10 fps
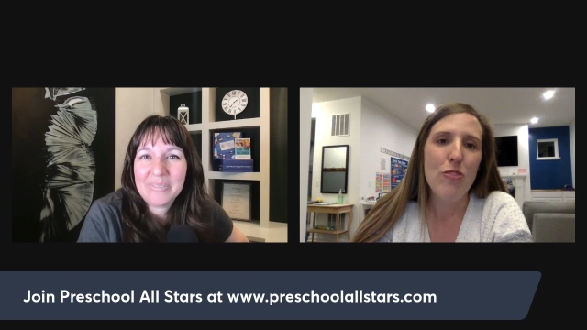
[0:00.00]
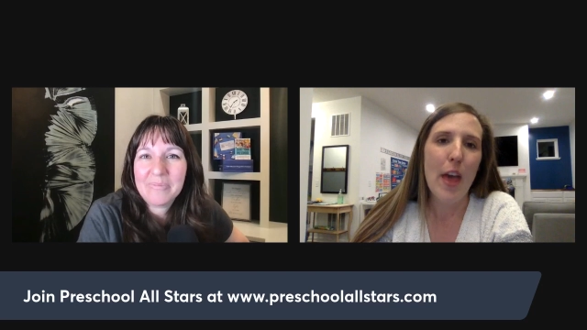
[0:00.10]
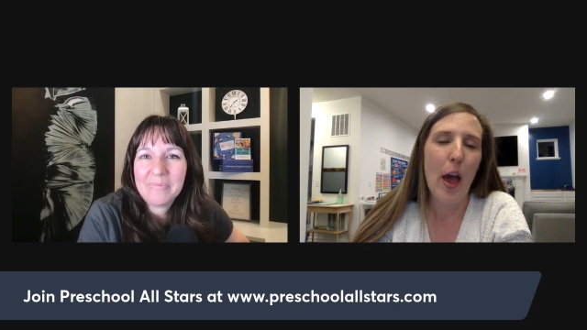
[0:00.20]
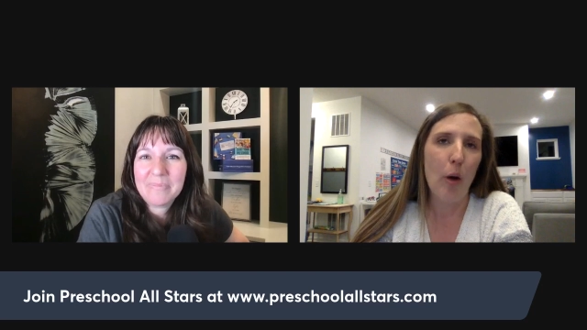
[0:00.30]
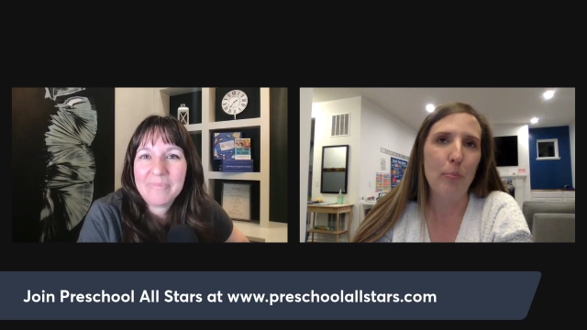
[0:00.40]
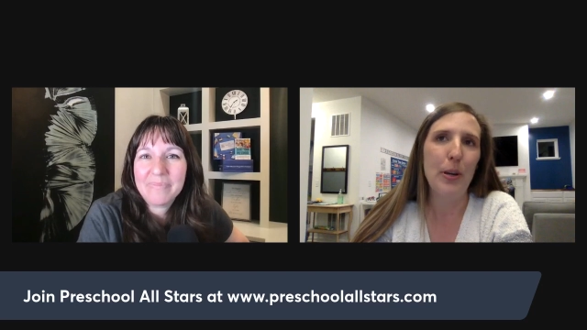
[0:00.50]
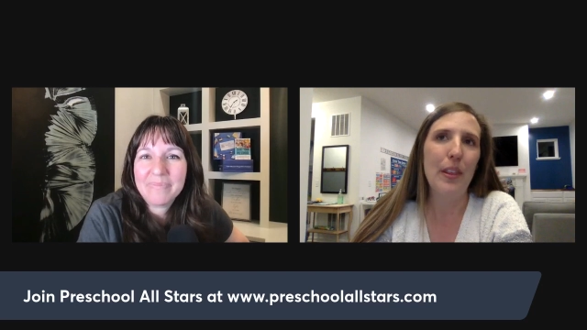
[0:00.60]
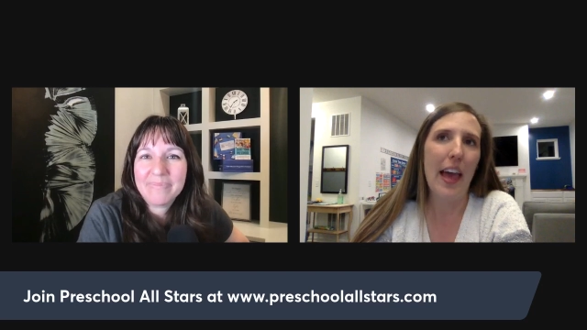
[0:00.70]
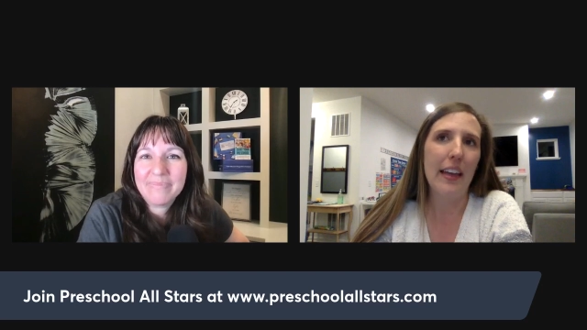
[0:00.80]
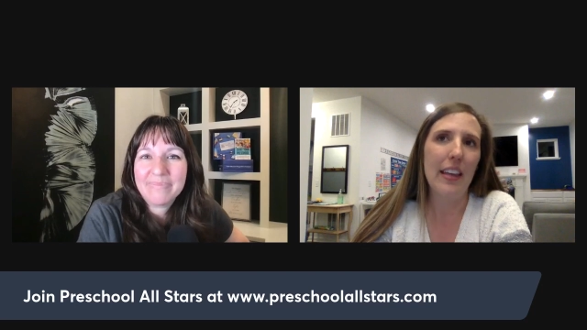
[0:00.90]
Speaker 1: a helper
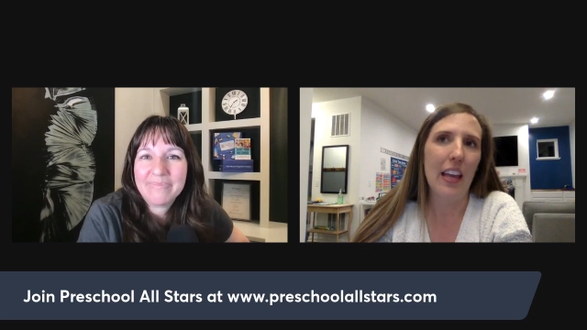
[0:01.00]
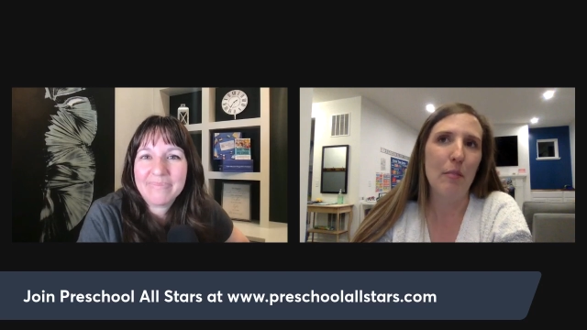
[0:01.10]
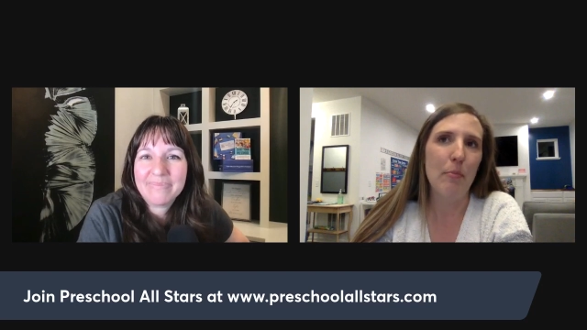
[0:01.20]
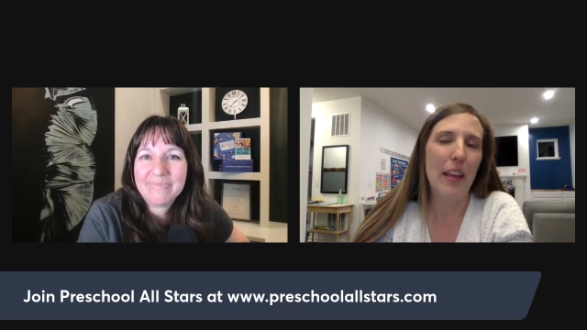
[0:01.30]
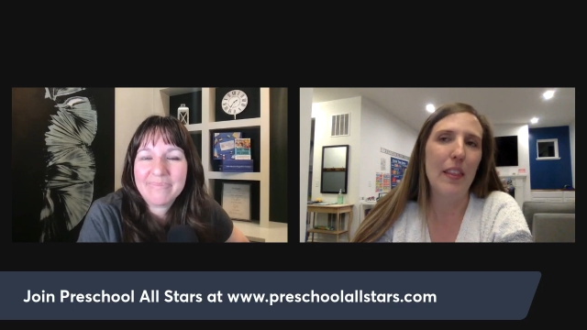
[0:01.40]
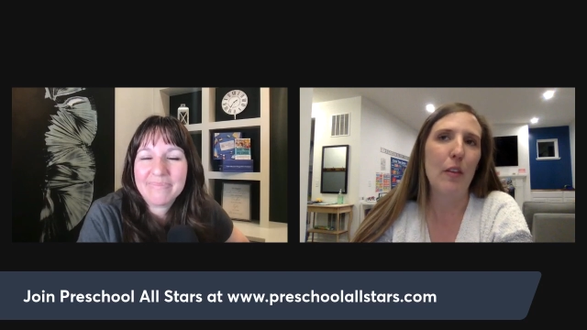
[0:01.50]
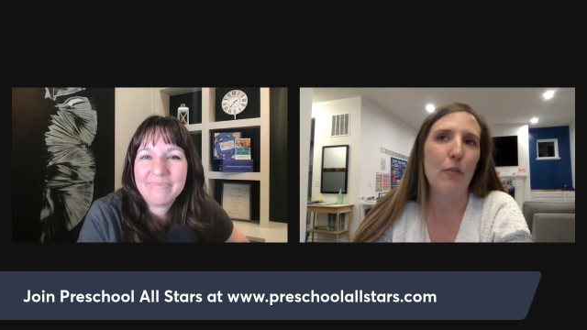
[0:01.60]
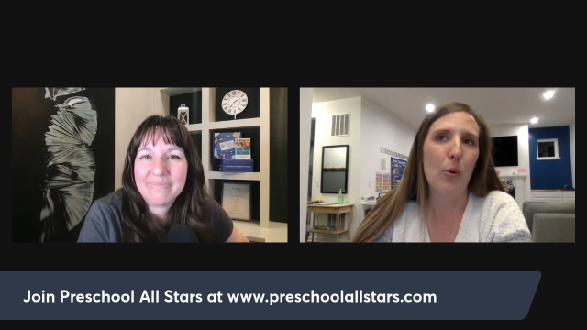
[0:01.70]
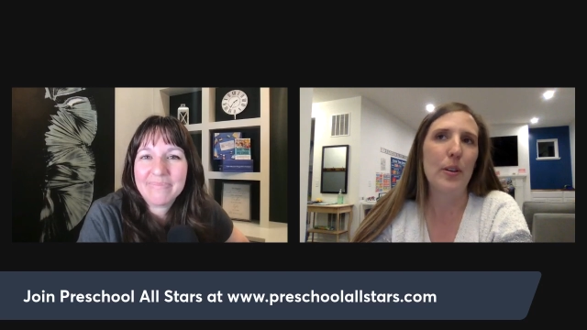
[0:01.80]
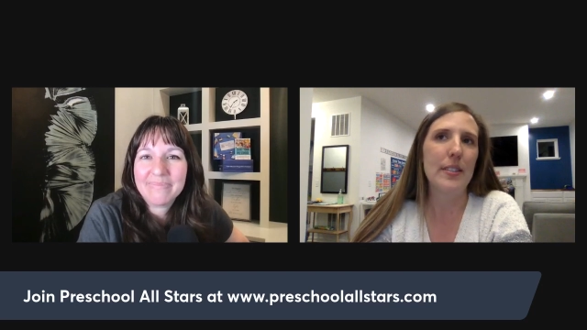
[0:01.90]
that can mainly
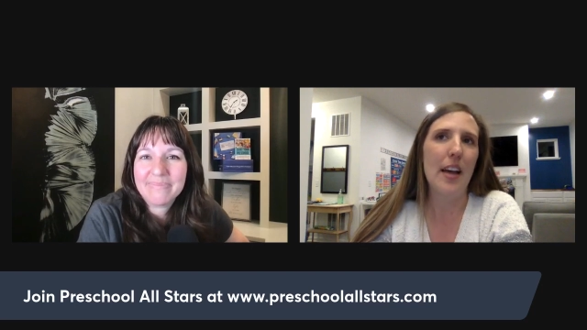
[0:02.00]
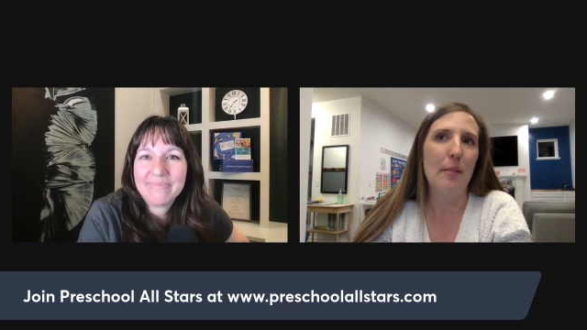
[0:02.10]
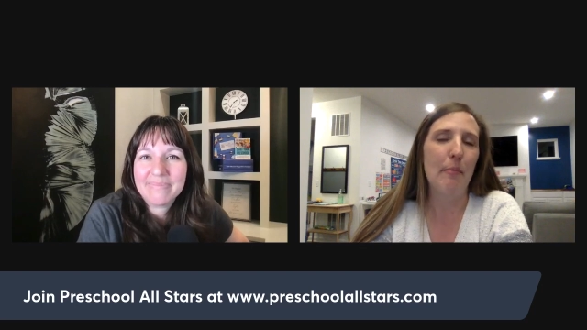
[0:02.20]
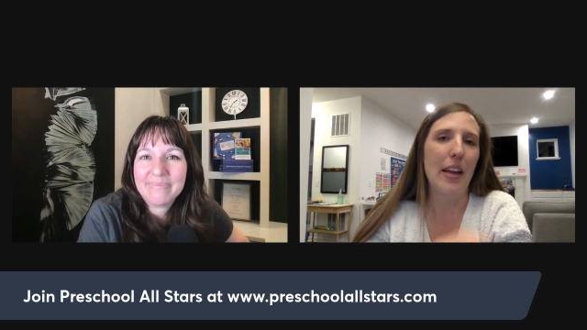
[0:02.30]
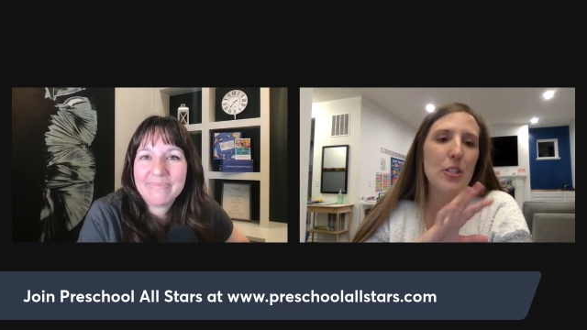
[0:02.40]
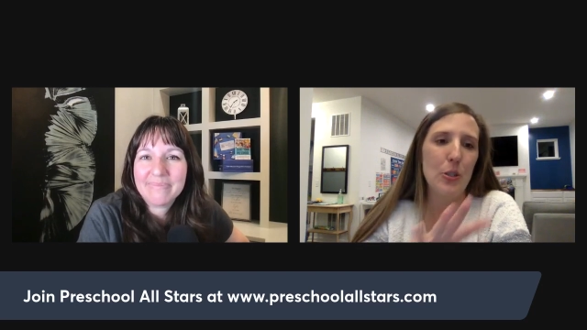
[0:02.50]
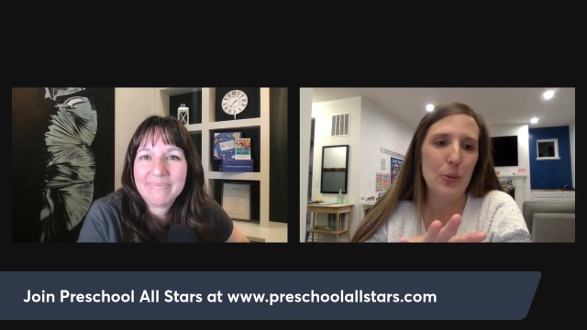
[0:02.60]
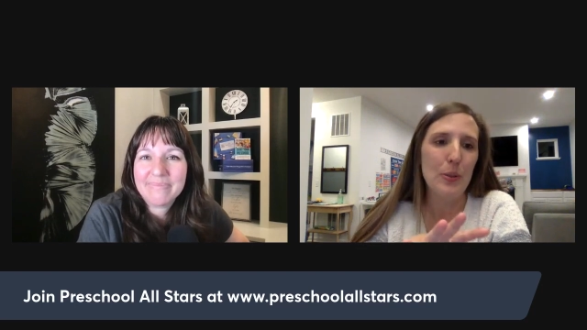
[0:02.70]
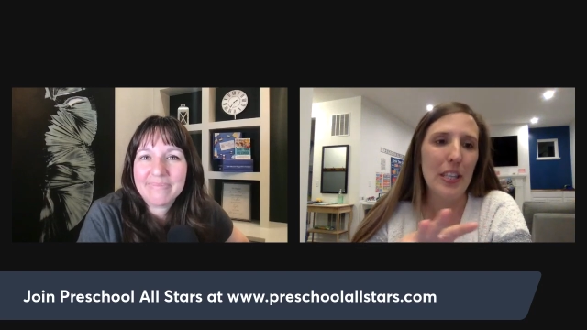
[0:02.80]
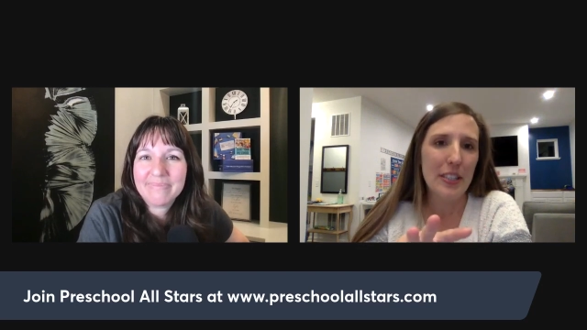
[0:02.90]
focus on my
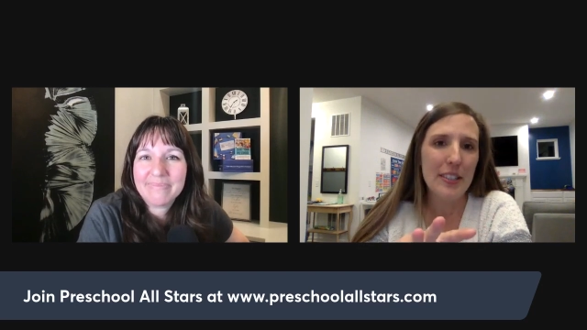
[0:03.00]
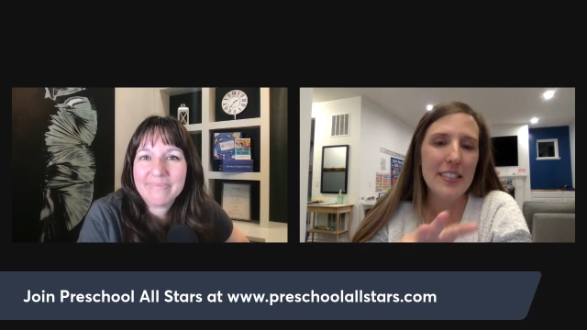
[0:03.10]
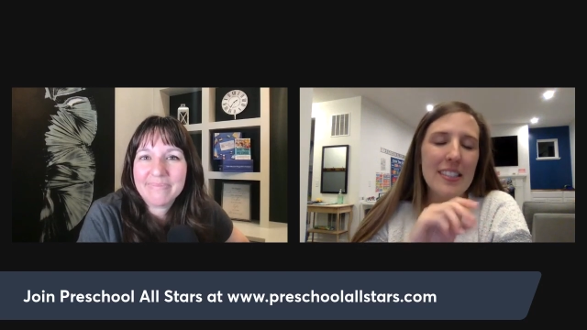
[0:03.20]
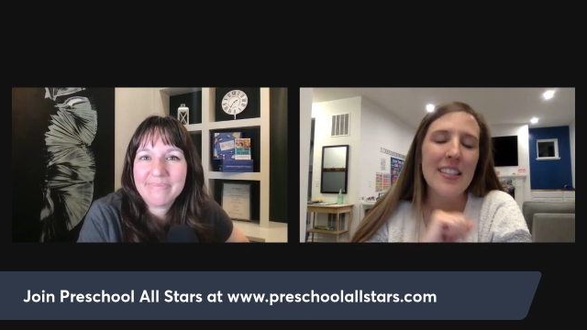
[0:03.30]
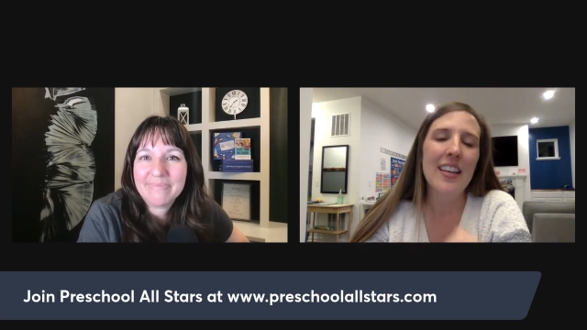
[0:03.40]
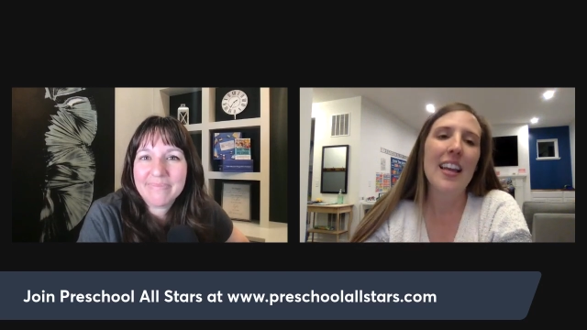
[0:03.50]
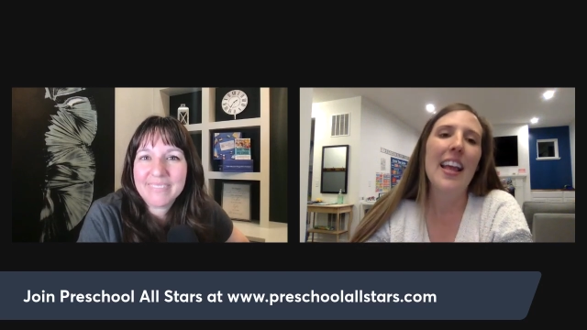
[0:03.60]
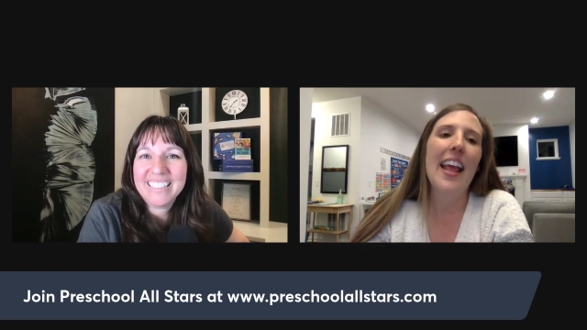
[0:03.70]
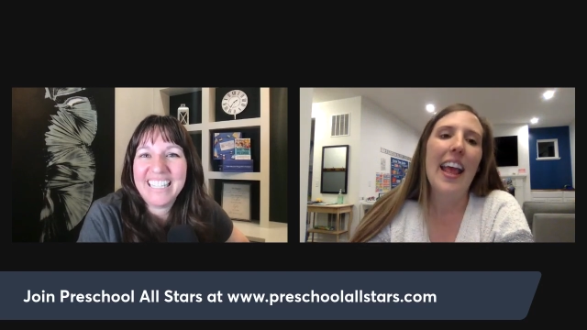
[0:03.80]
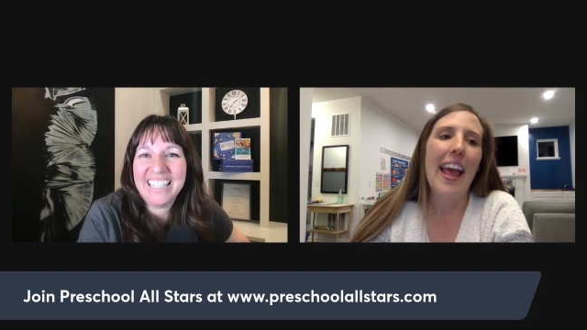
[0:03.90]
two littles
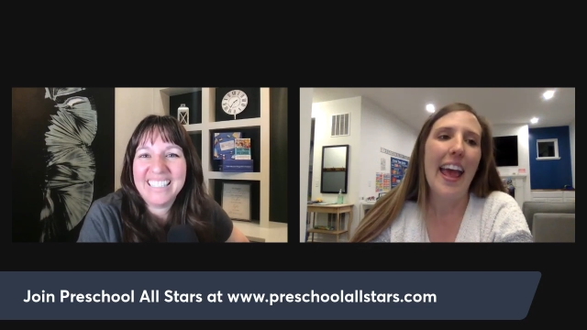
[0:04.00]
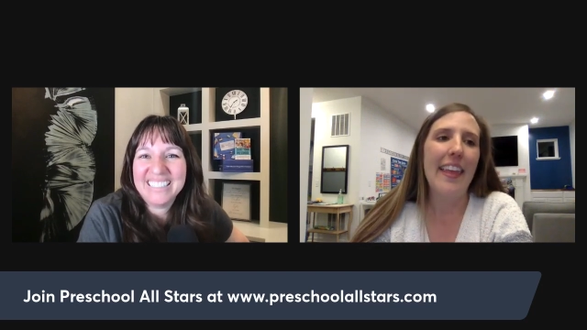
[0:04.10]
yeah.